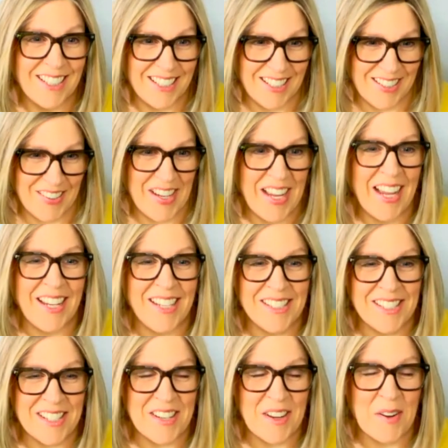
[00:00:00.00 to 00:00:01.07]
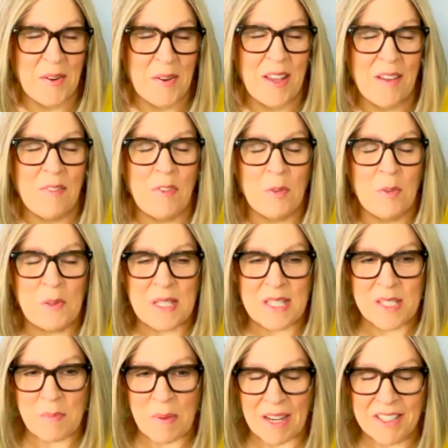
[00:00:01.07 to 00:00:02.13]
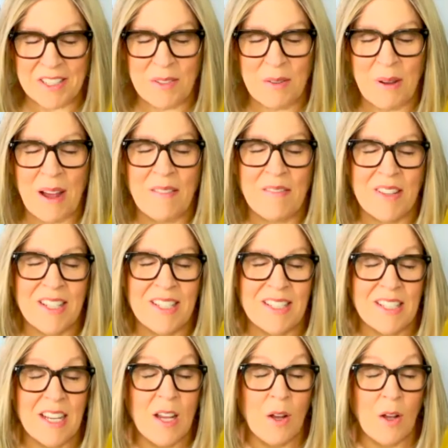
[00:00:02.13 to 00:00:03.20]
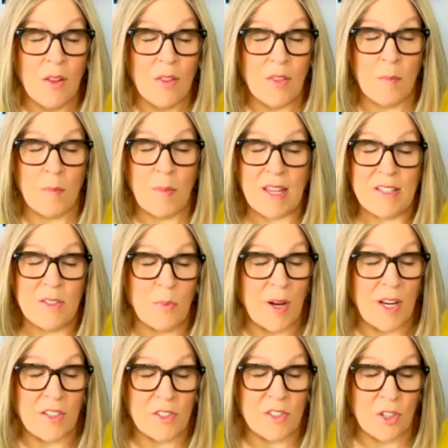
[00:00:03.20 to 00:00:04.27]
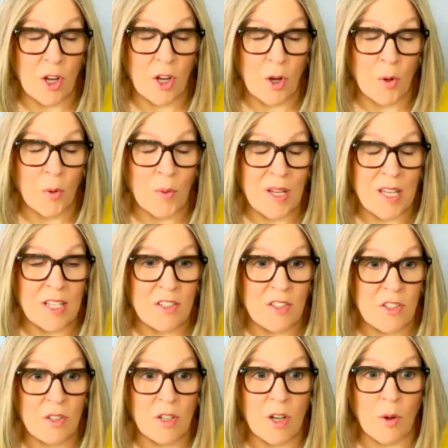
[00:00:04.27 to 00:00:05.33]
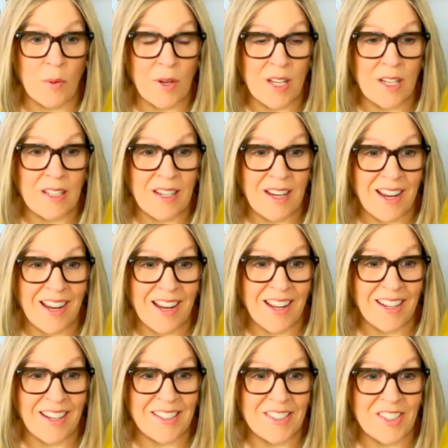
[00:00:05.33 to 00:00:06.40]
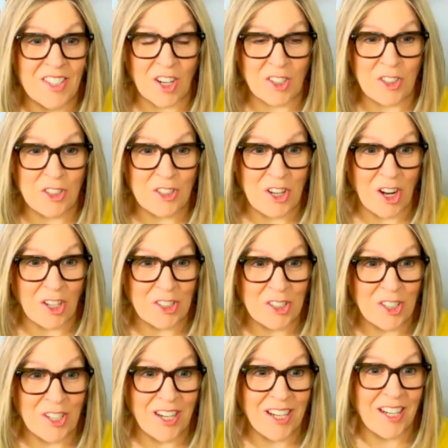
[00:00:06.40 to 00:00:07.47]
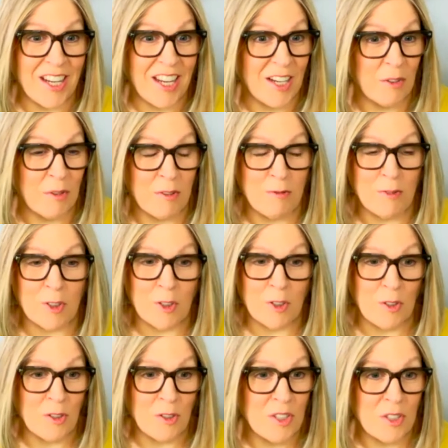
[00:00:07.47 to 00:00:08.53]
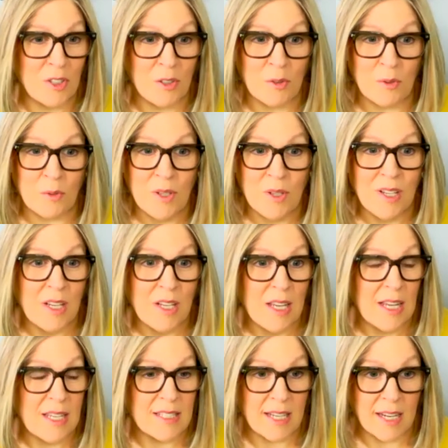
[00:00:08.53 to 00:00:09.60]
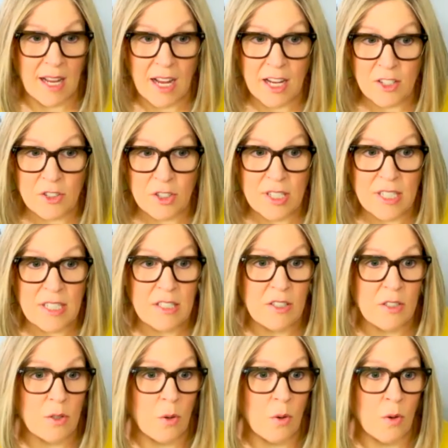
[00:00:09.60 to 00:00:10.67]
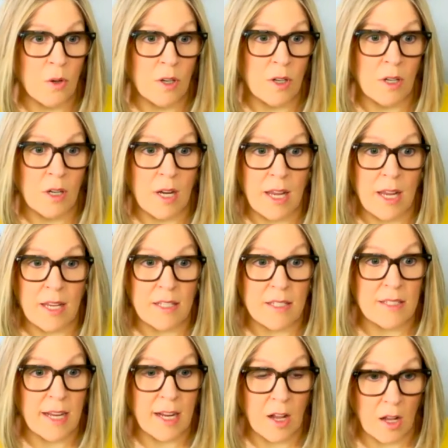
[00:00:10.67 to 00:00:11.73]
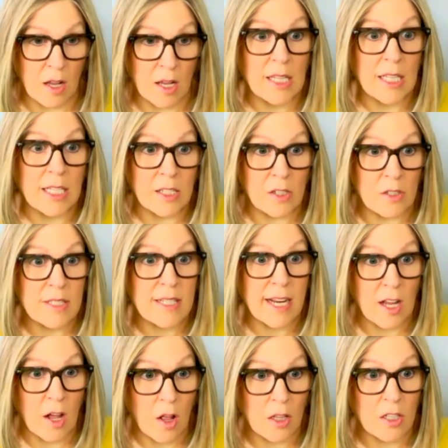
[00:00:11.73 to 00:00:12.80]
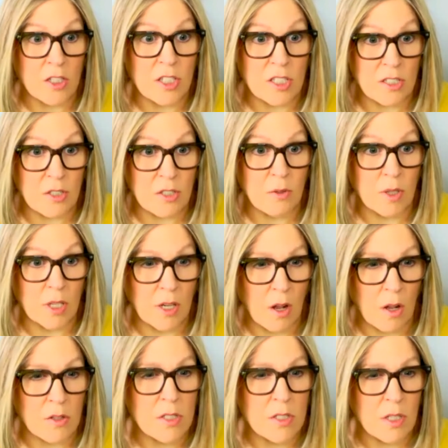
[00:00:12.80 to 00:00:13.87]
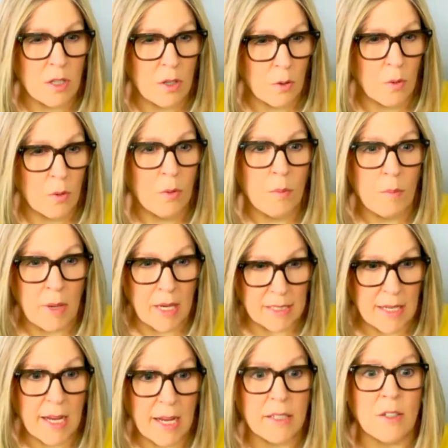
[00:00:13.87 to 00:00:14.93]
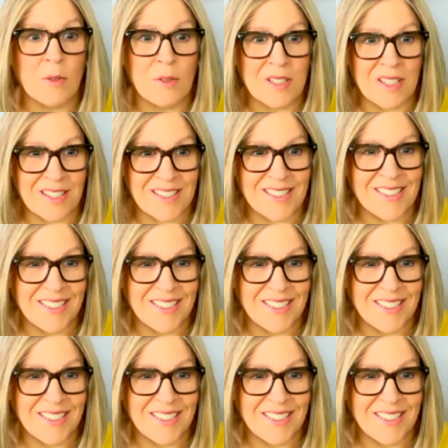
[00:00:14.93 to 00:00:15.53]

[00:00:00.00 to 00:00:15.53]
Okay, so if you suspect you have this, the best way to know is to go in and talk to your doctor and a referral to a psychiatrist or a clinical psychologist who can also make diagnosis.